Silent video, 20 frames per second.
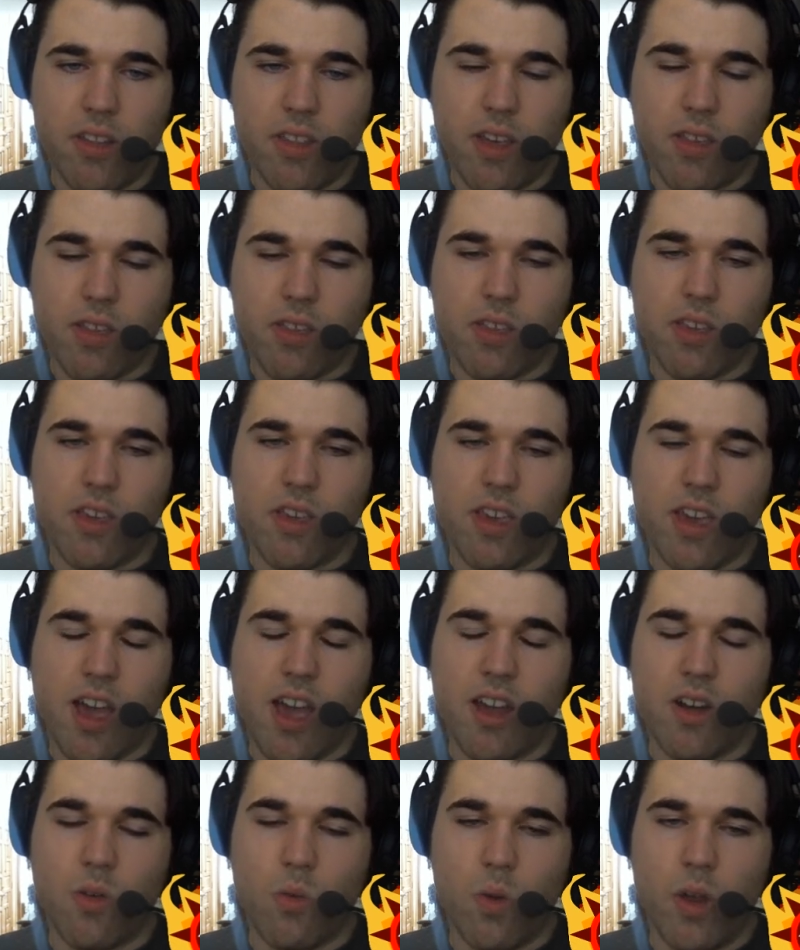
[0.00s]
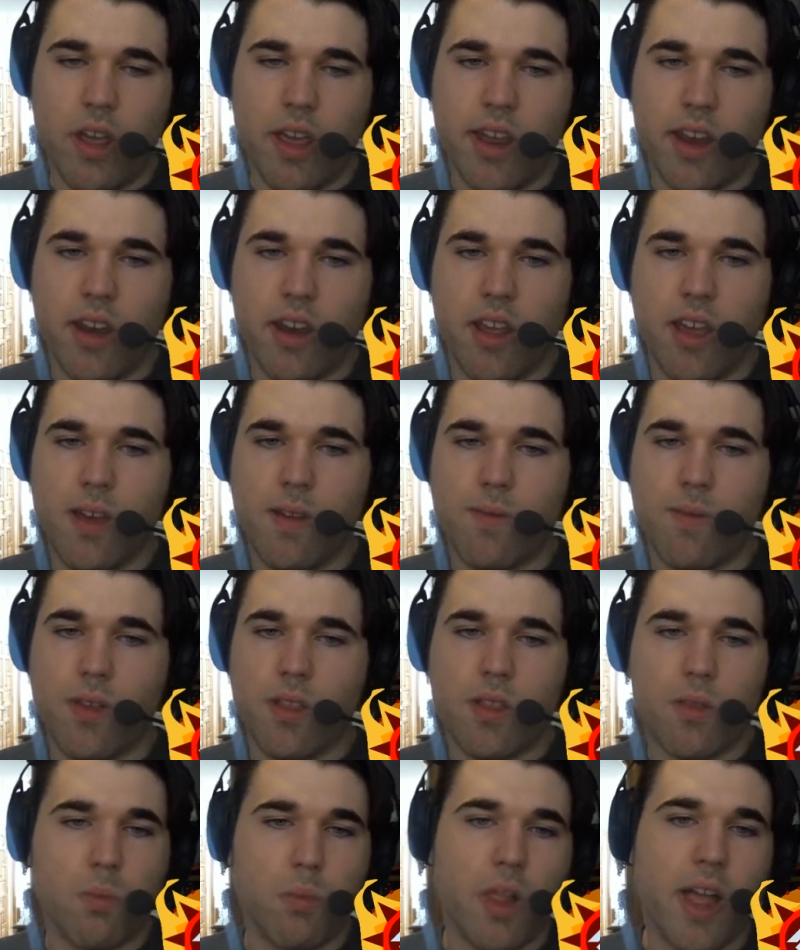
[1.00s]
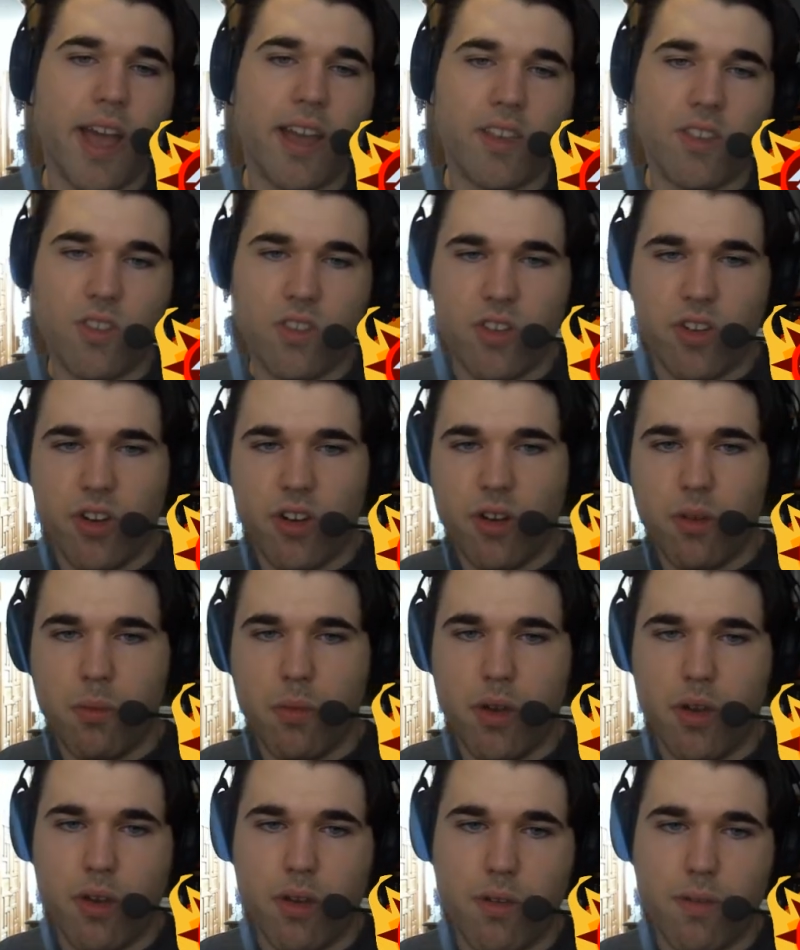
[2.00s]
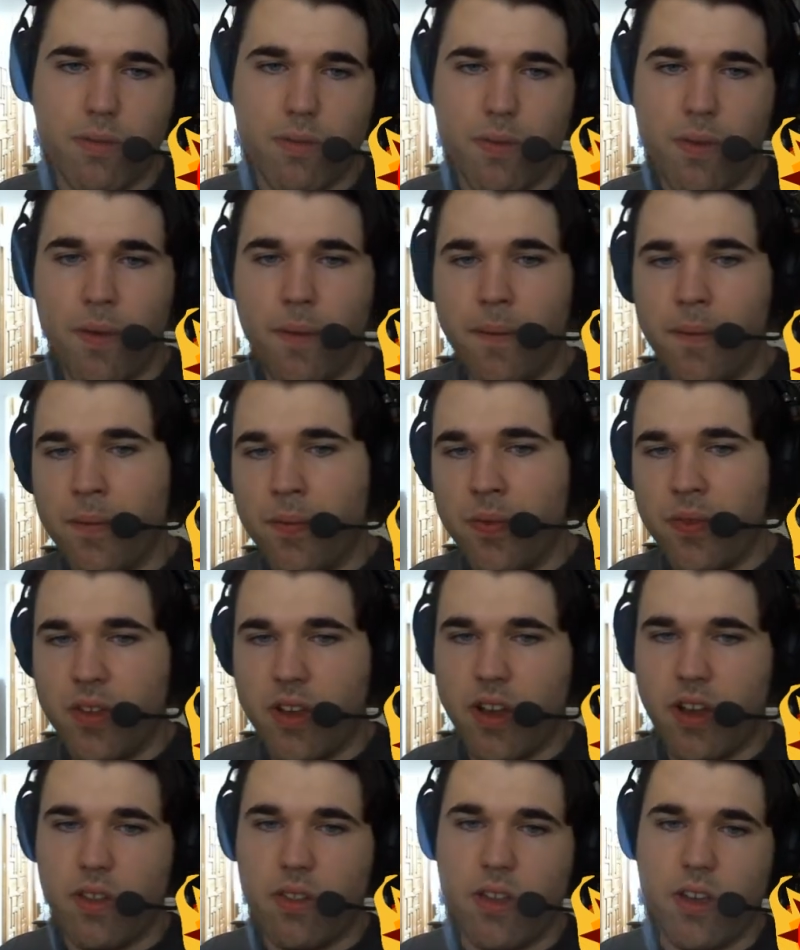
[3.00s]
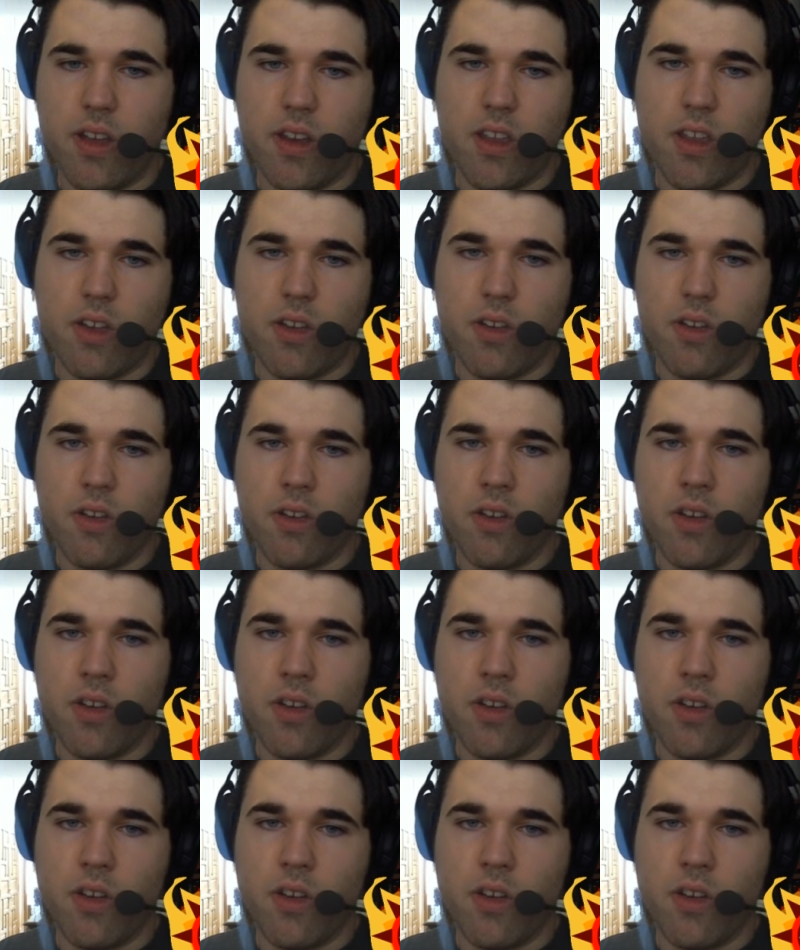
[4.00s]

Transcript: This can win if it's black's turn to move, and then you